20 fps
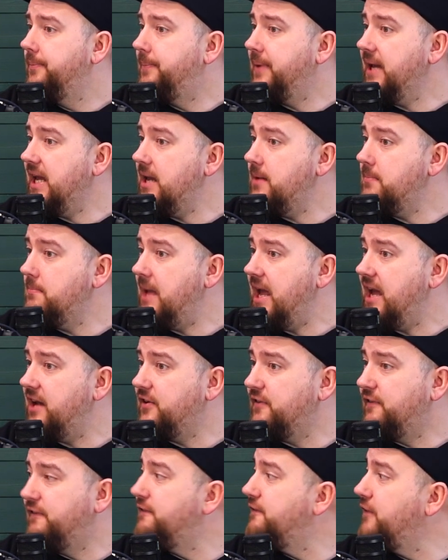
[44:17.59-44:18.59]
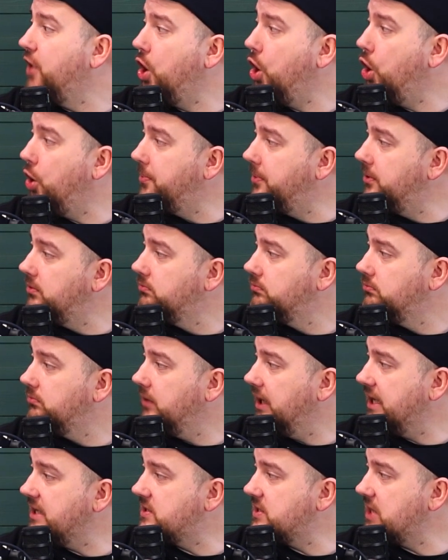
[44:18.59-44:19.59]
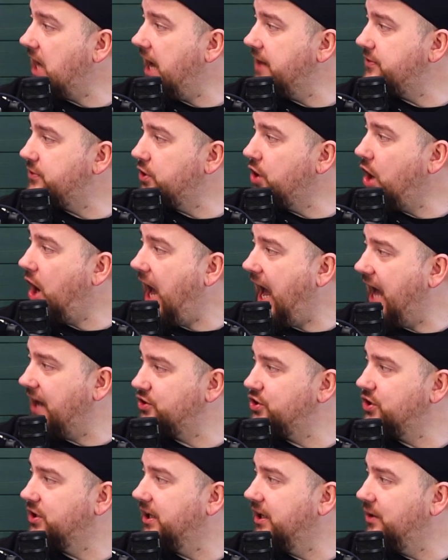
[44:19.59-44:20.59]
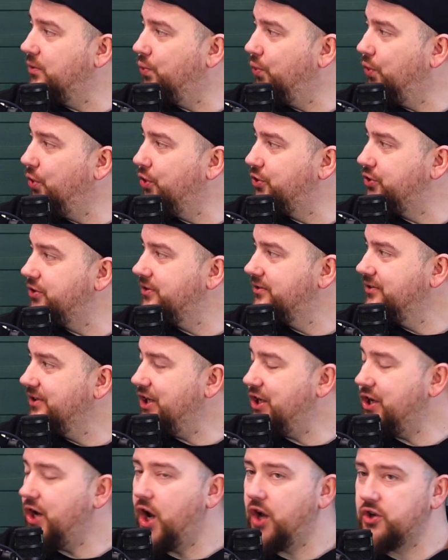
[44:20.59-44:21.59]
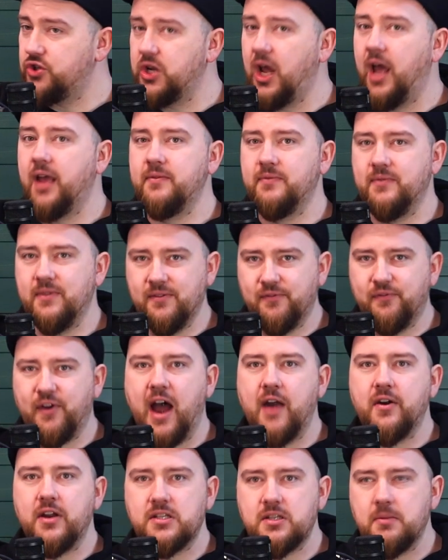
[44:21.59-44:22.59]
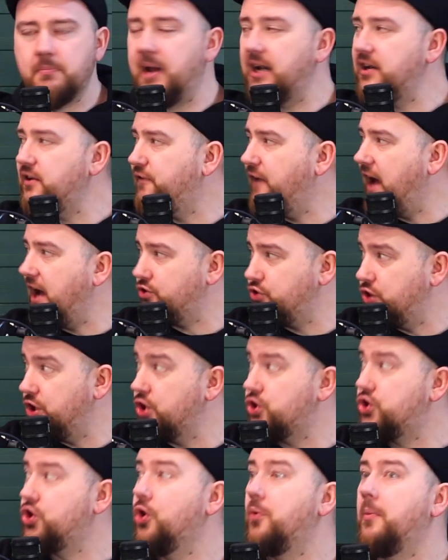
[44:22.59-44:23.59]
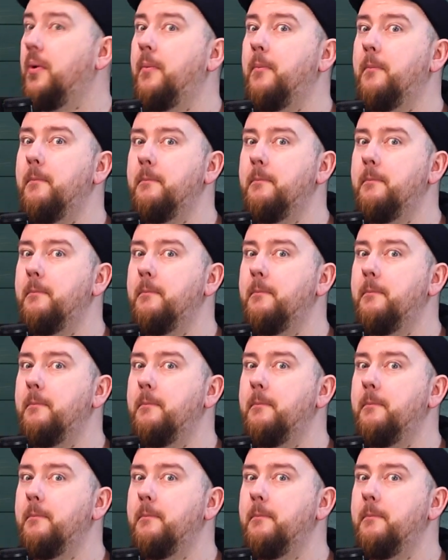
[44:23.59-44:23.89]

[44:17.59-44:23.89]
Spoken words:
be made of foam inside. They're not actually wood. Far Eastern manufacturing has come